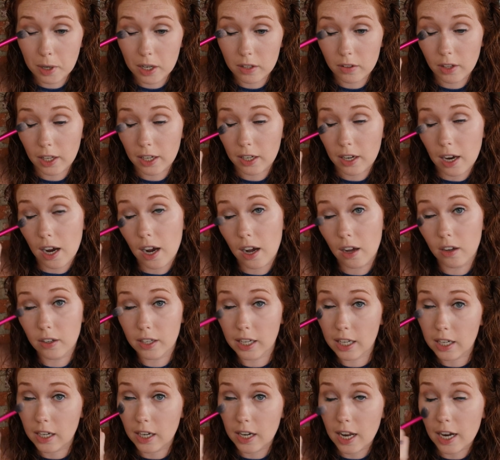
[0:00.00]
but like I'll
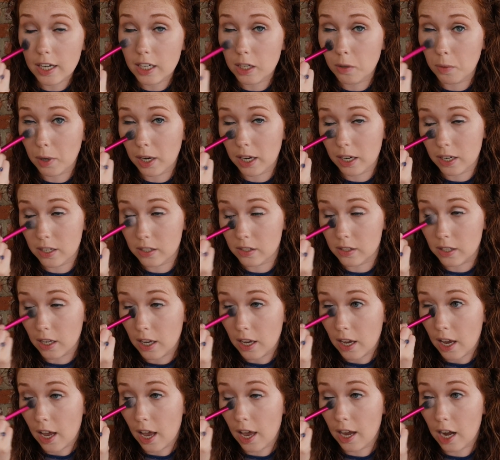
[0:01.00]
get it anyways
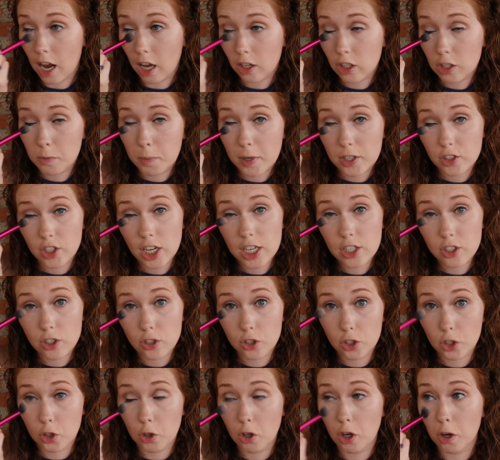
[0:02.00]
and I'll just make
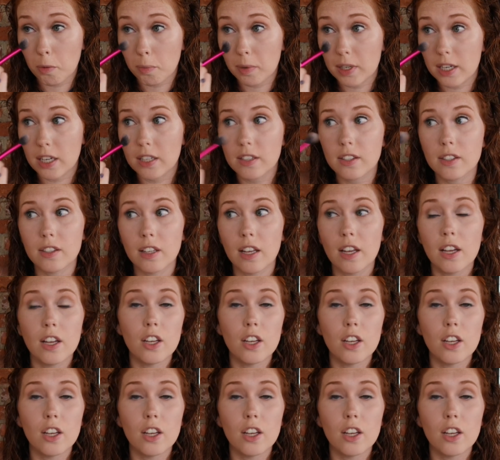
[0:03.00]
changes to it, because